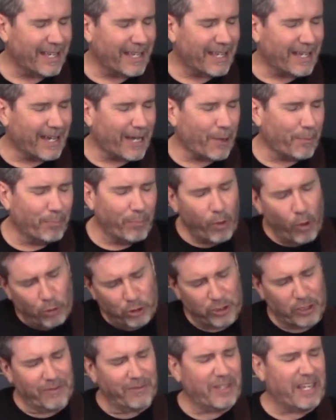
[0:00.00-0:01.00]

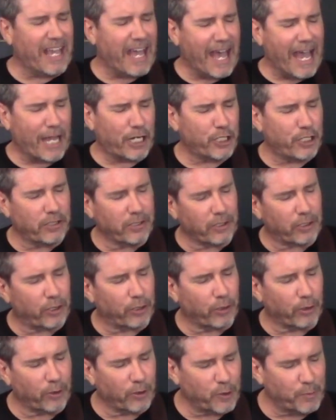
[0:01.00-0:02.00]
Most of the action
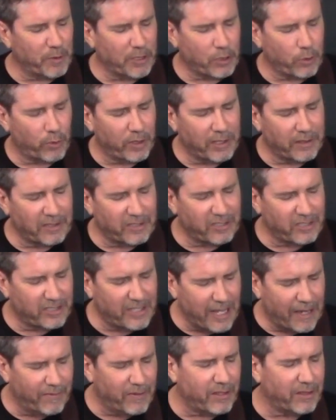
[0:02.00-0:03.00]
occurs between the
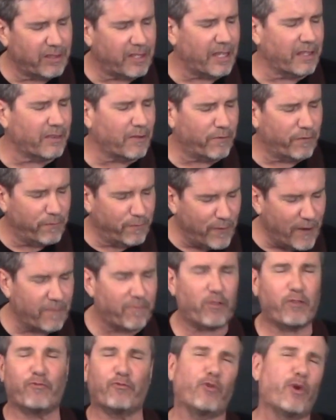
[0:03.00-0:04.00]
7th and the
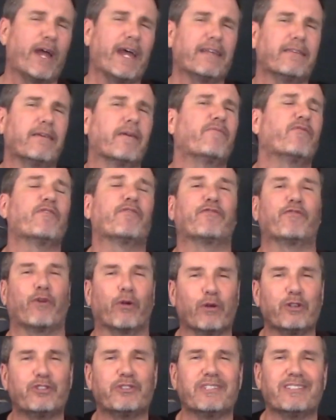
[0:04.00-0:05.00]
5th fret of the
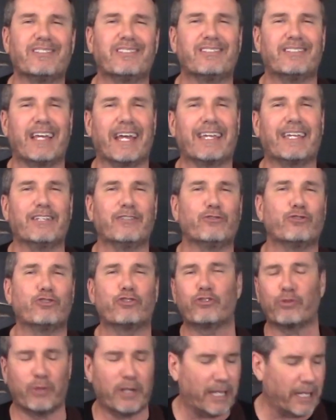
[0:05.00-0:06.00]
1st and 2nd
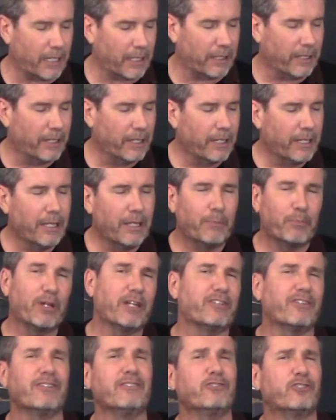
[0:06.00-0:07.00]
string. But
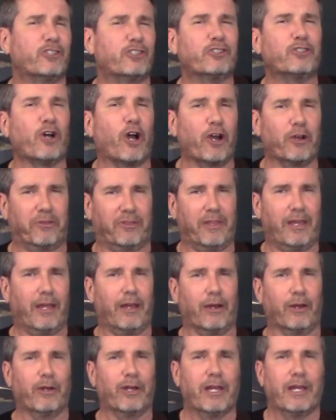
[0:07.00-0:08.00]
it doesn't start
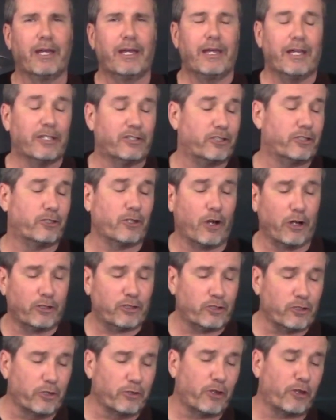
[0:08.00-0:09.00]
there. It
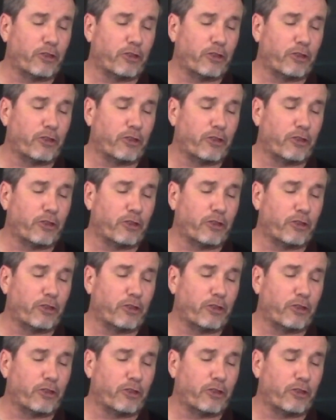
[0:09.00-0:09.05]
starts on the